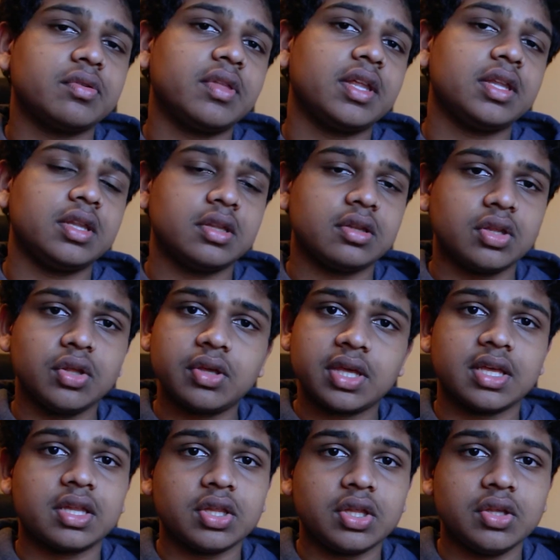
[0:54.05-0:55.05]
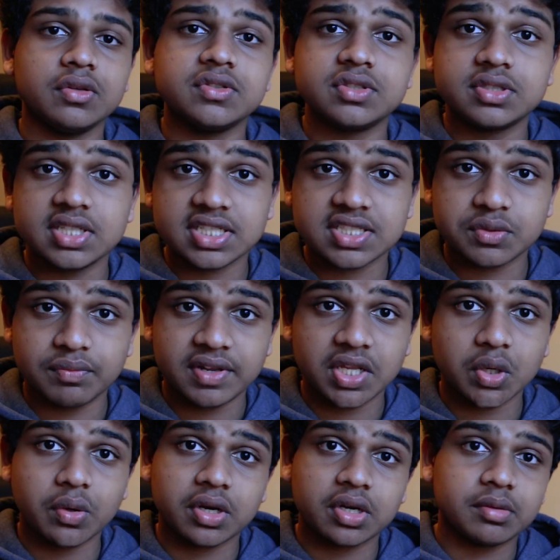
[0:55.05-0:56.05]
then you can use this
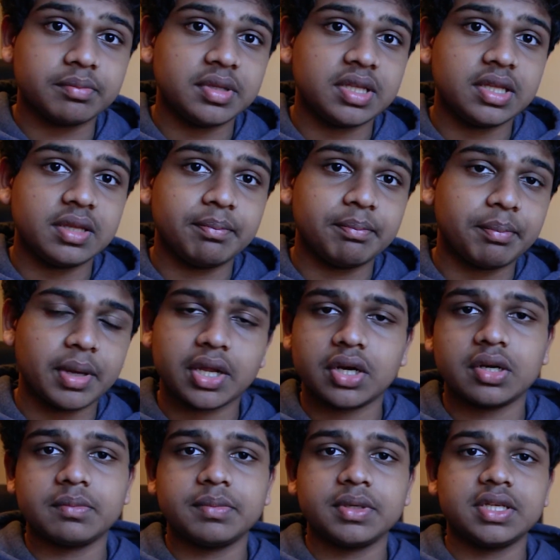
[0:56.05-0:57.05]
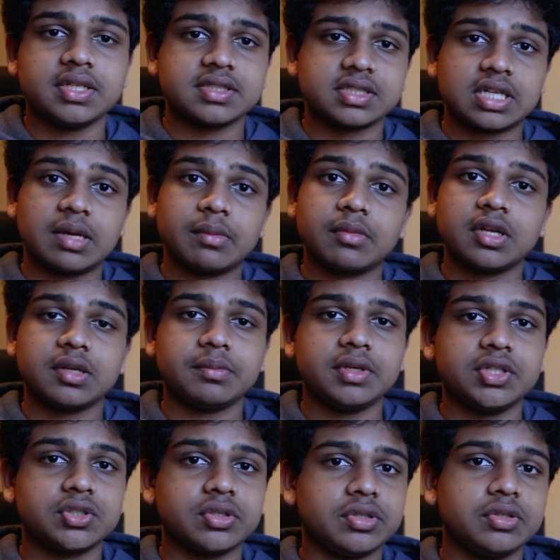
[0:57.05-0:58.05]
video and it'll be better because I'm going to
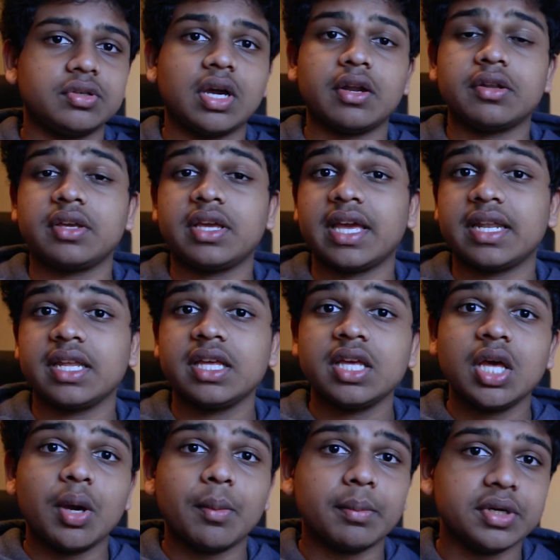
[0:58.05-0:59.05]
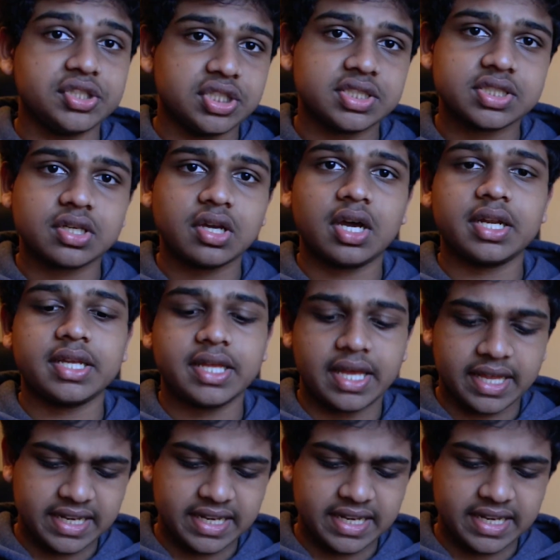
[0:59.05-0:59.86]
be showing you how to get Magisk on it.